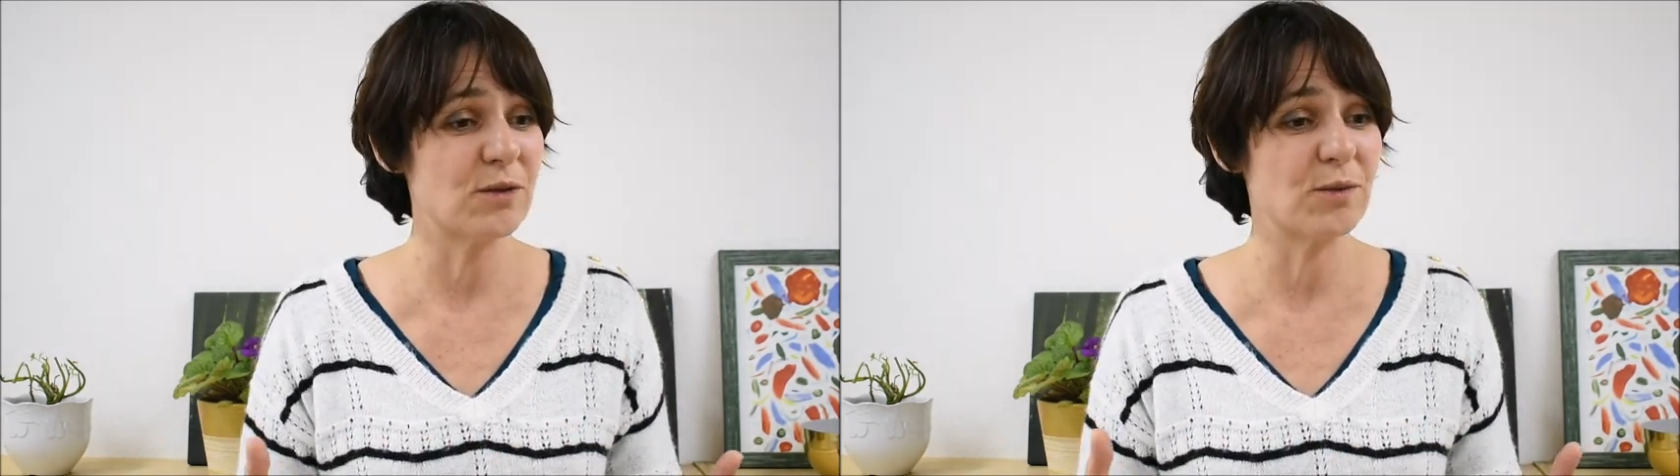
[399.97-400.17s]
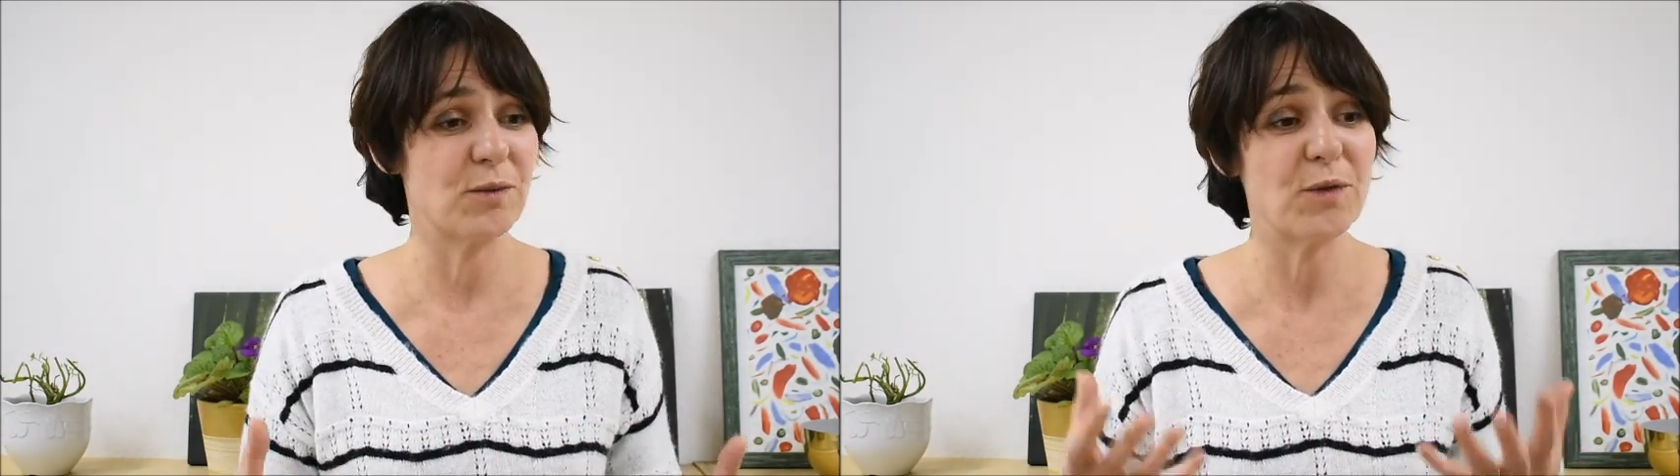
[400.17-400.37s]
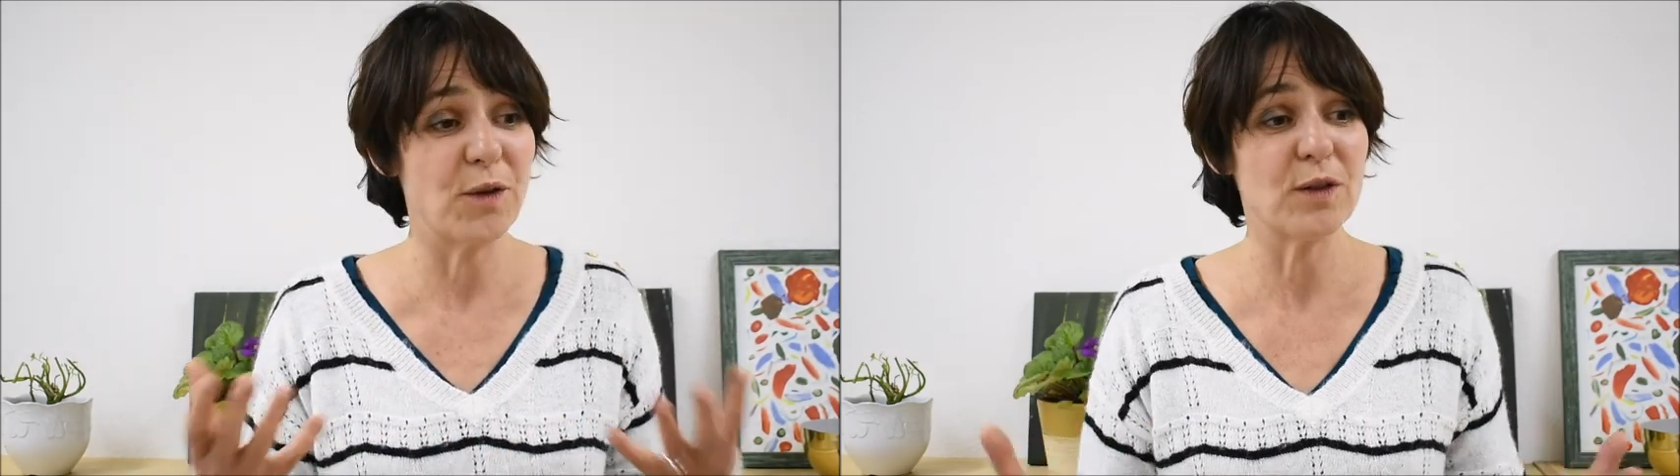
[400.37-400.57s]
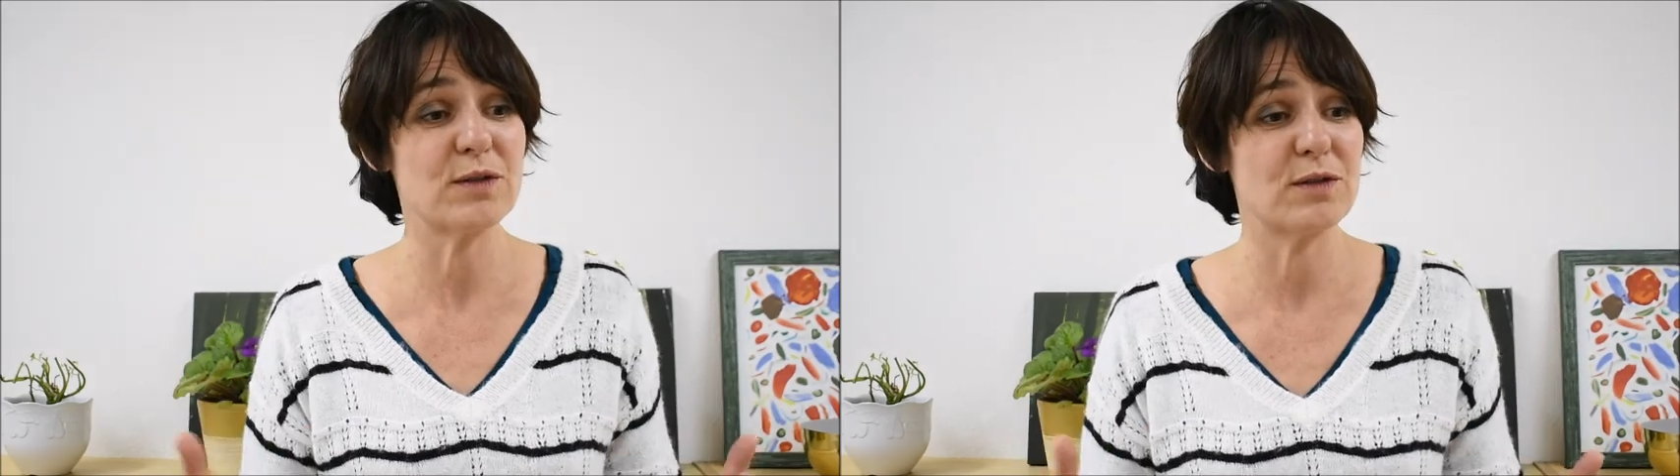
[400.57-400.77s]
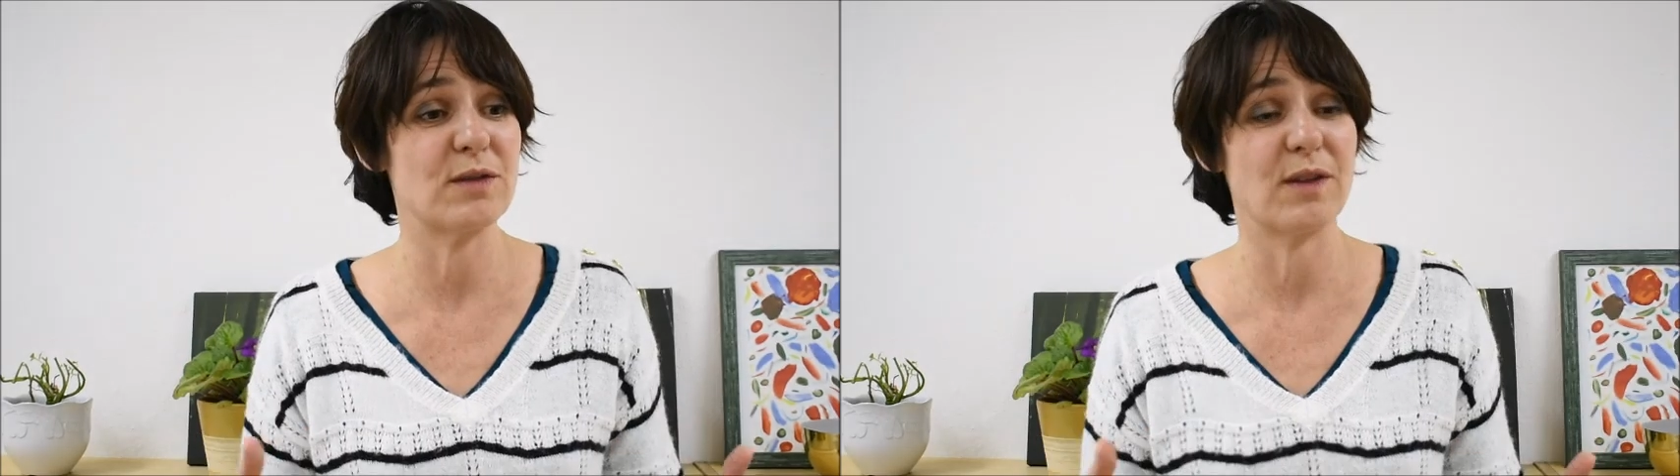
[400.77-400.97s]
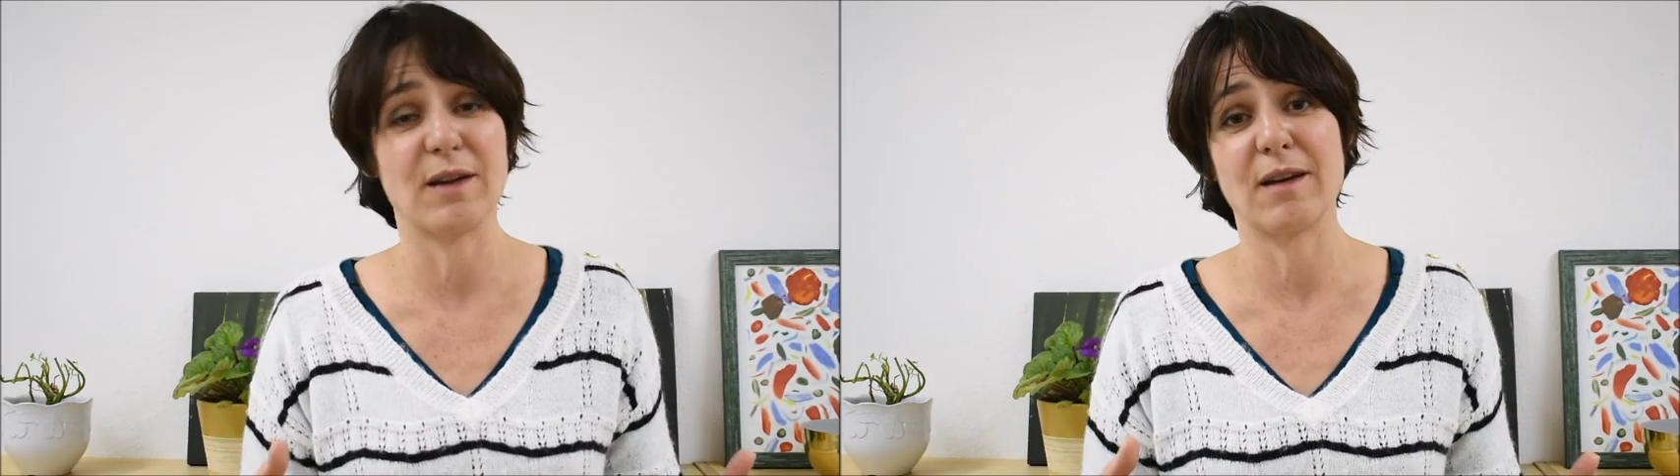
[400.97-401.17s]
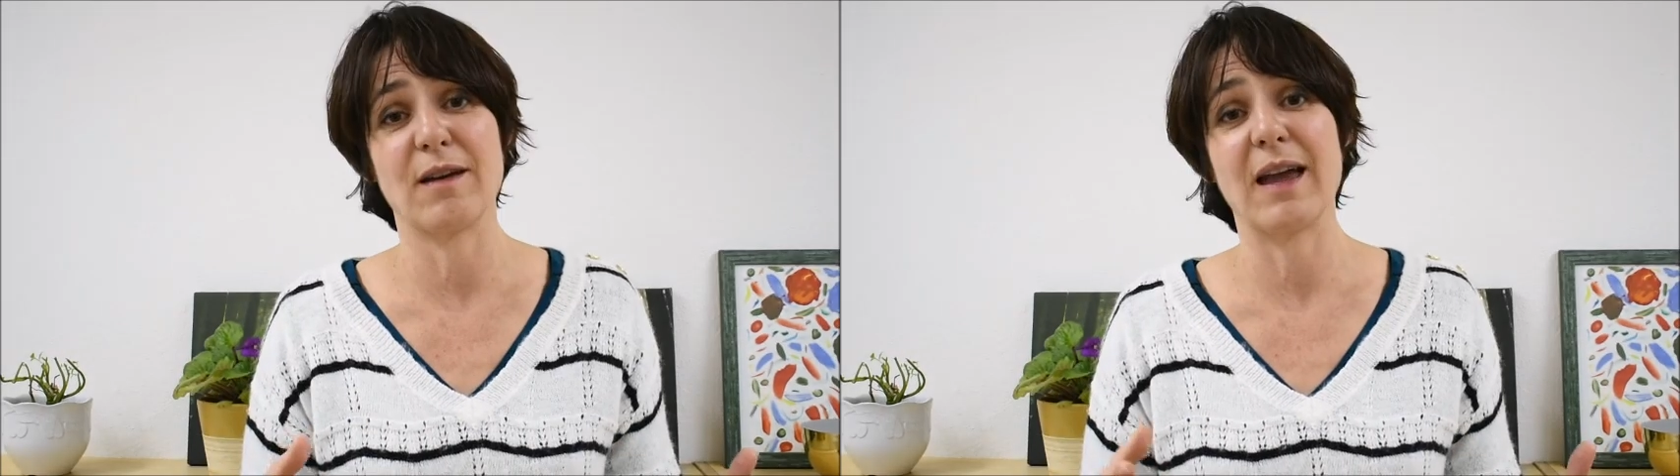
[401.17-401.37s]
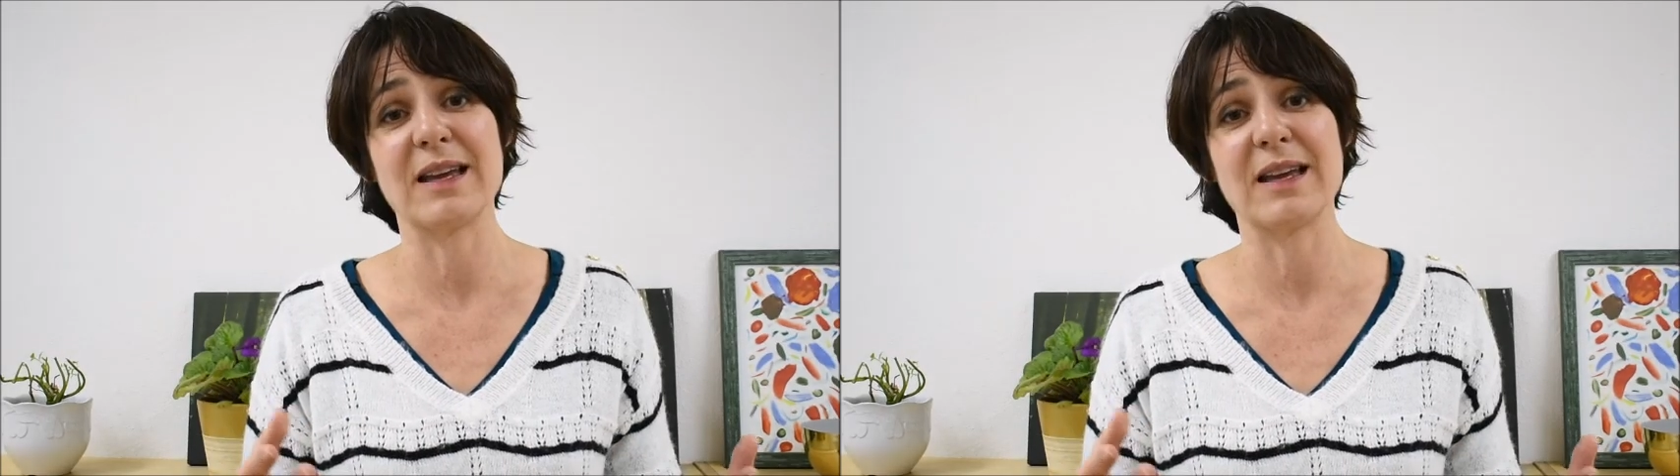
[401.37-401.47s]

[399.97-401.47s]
first the